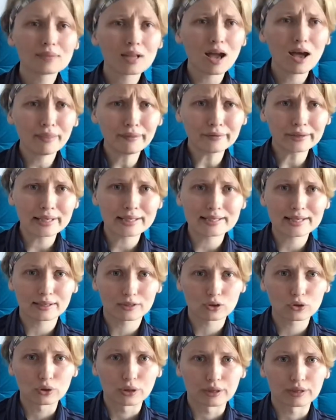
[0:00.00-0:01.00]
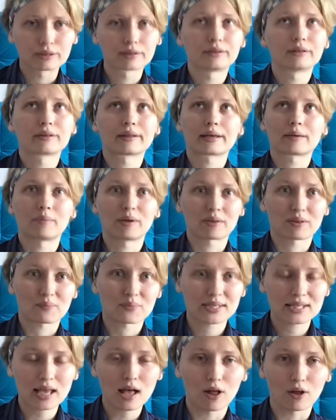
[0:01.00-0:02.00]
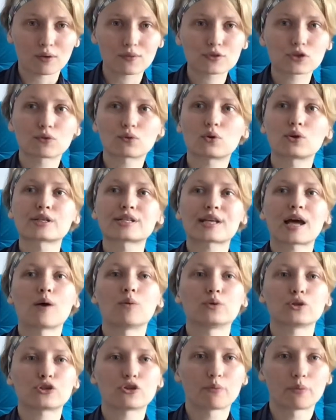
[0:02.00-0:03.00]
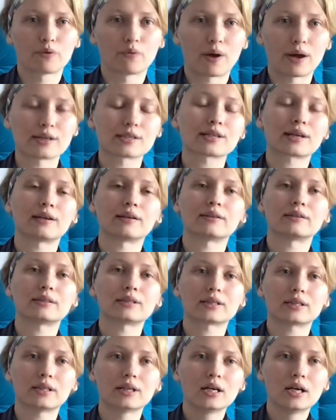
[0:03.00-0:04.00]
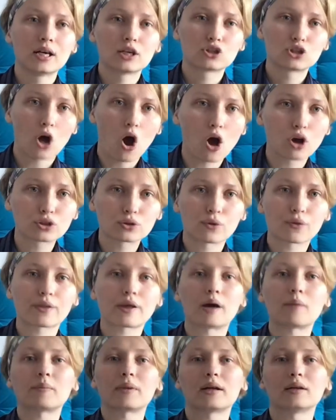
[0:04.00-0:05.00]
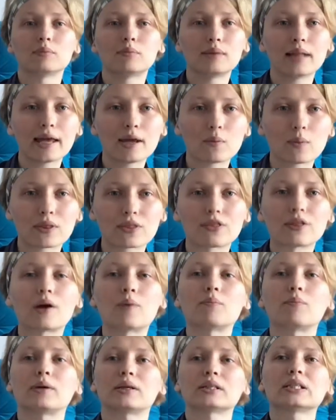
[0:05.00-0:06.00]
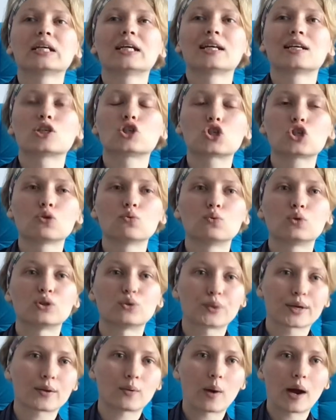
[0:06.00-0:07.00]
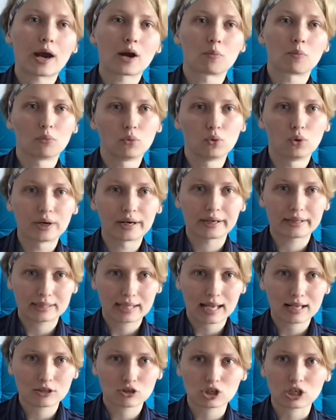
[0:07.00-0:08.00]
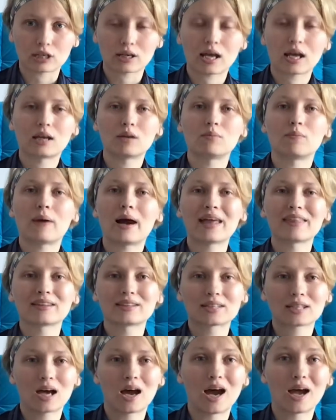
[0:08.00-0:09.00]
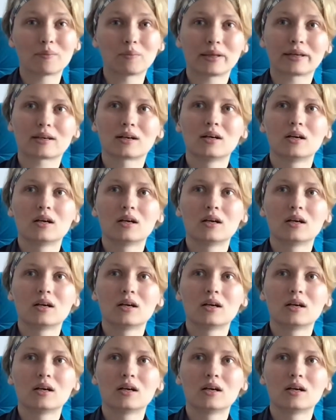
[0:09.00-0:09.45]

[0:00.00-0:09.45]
Other kids can do it like by themselves. Of course, I would supervise and uh, talk to them and play with them, but she would require more attention. And by the time like